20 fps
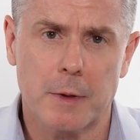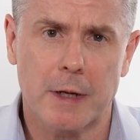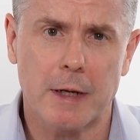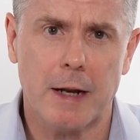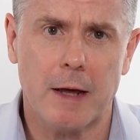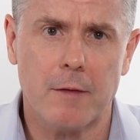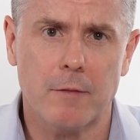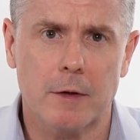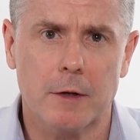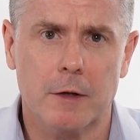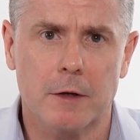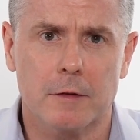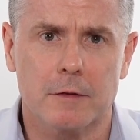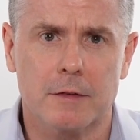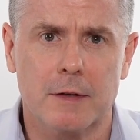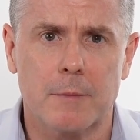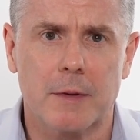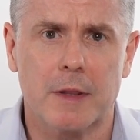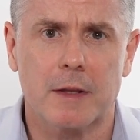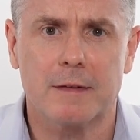we can have a look at
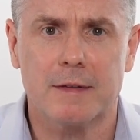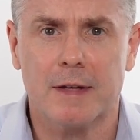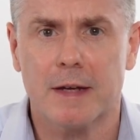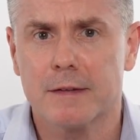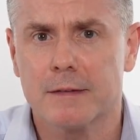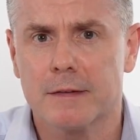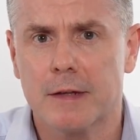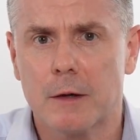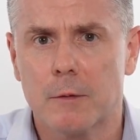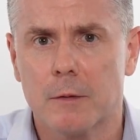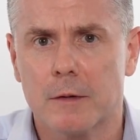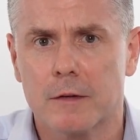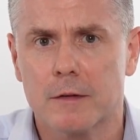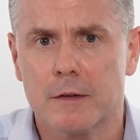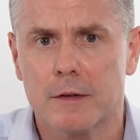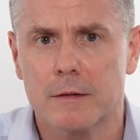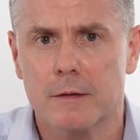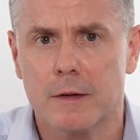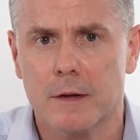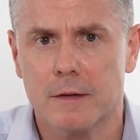some of the test
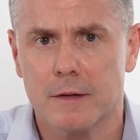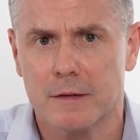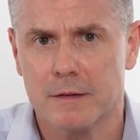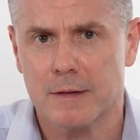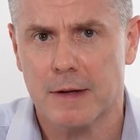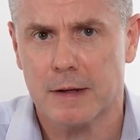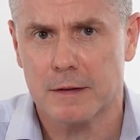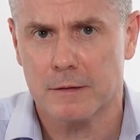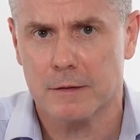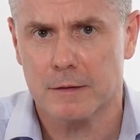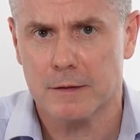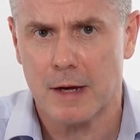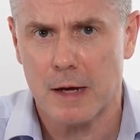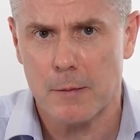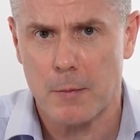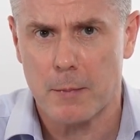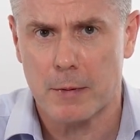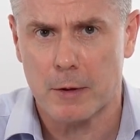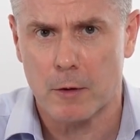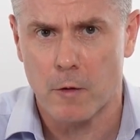sequences that this tester is
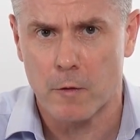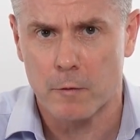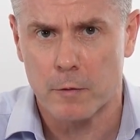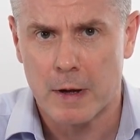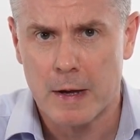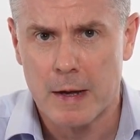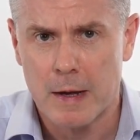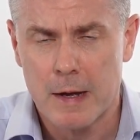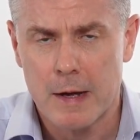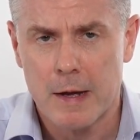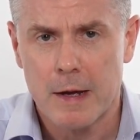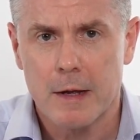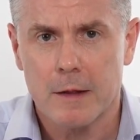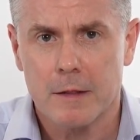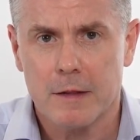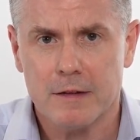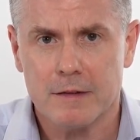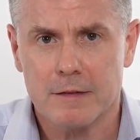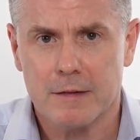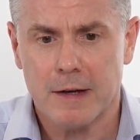capable
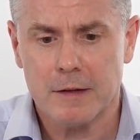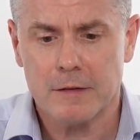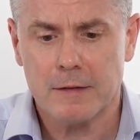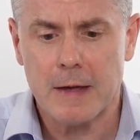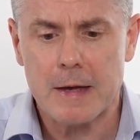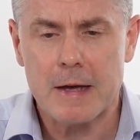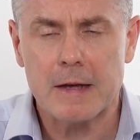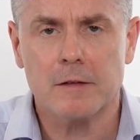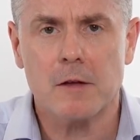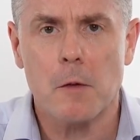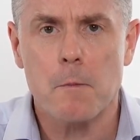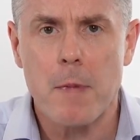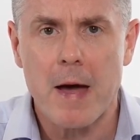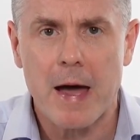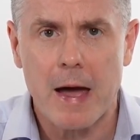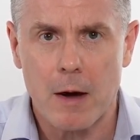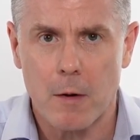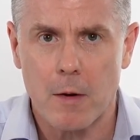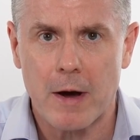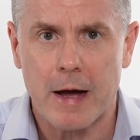of. This tester is a
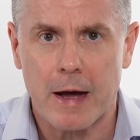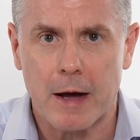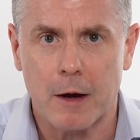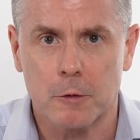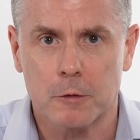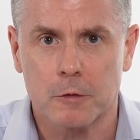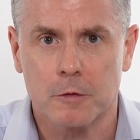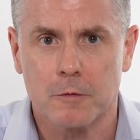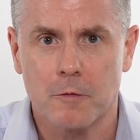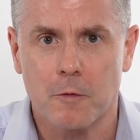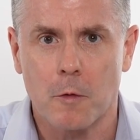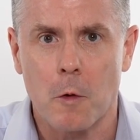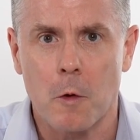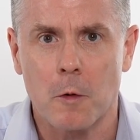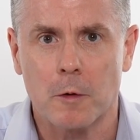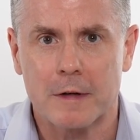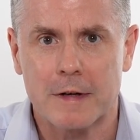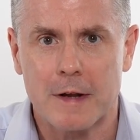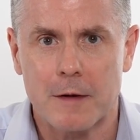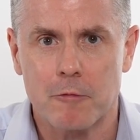powerhouse
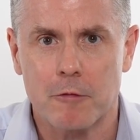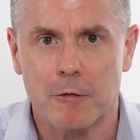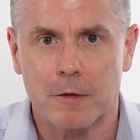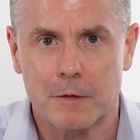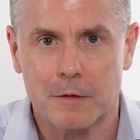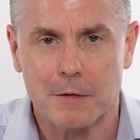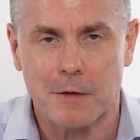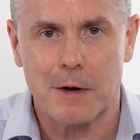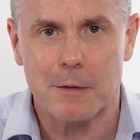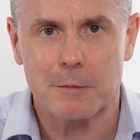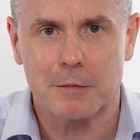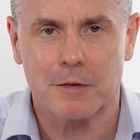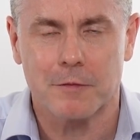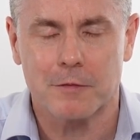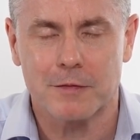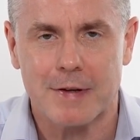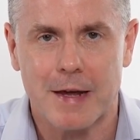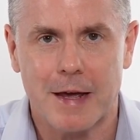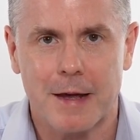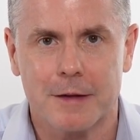for different types
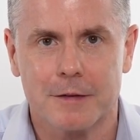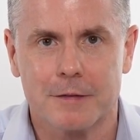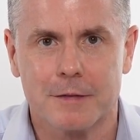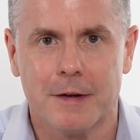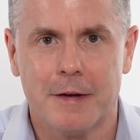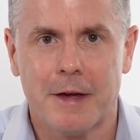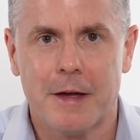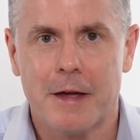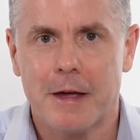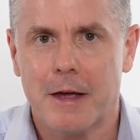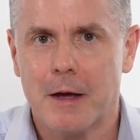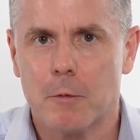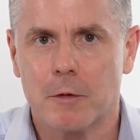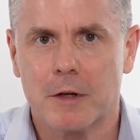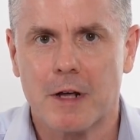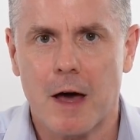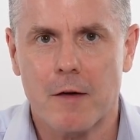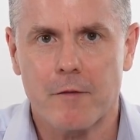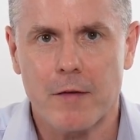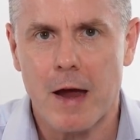of test. It
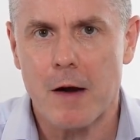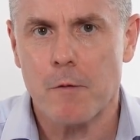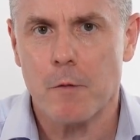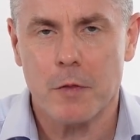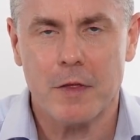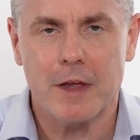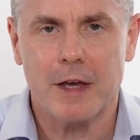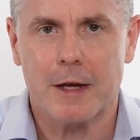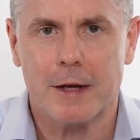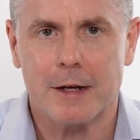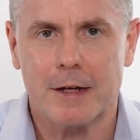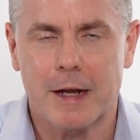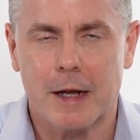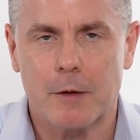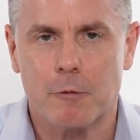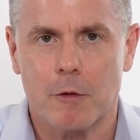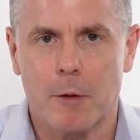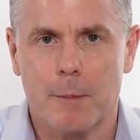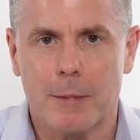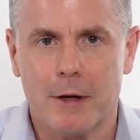would cover everything you'd
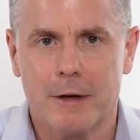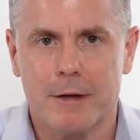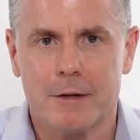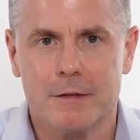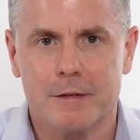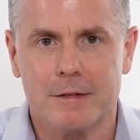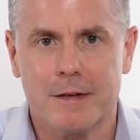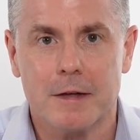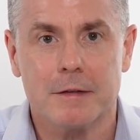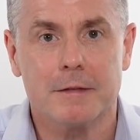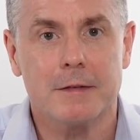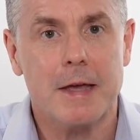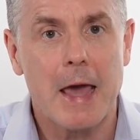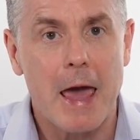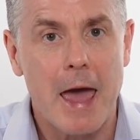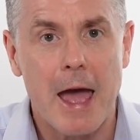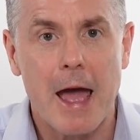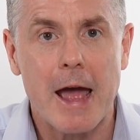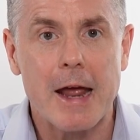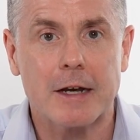need for appliance testing
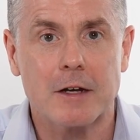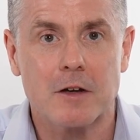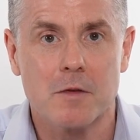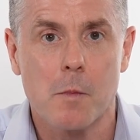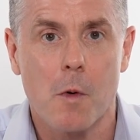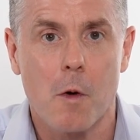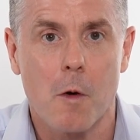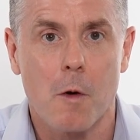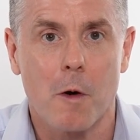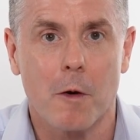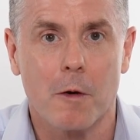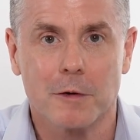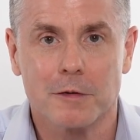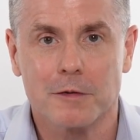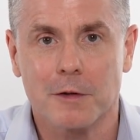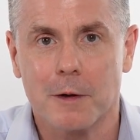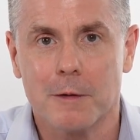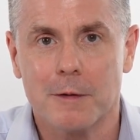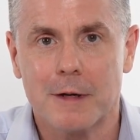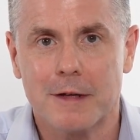and more.
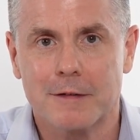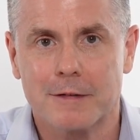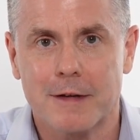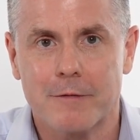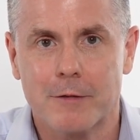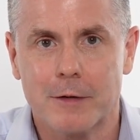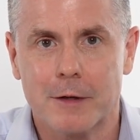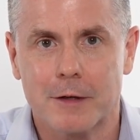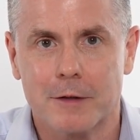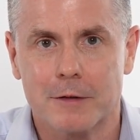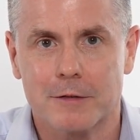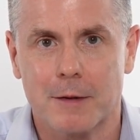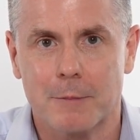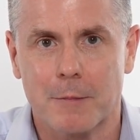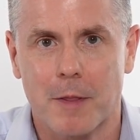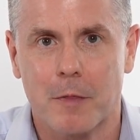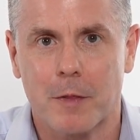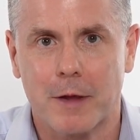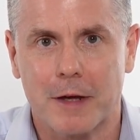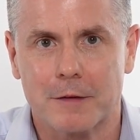So let's have a look at
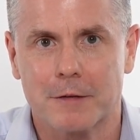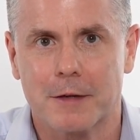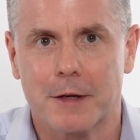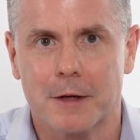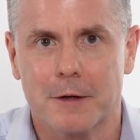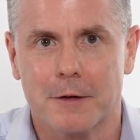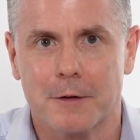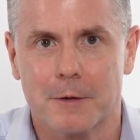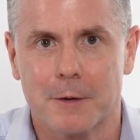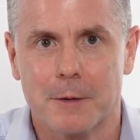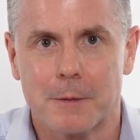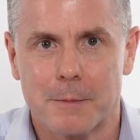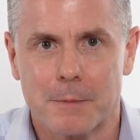some of the things it can do.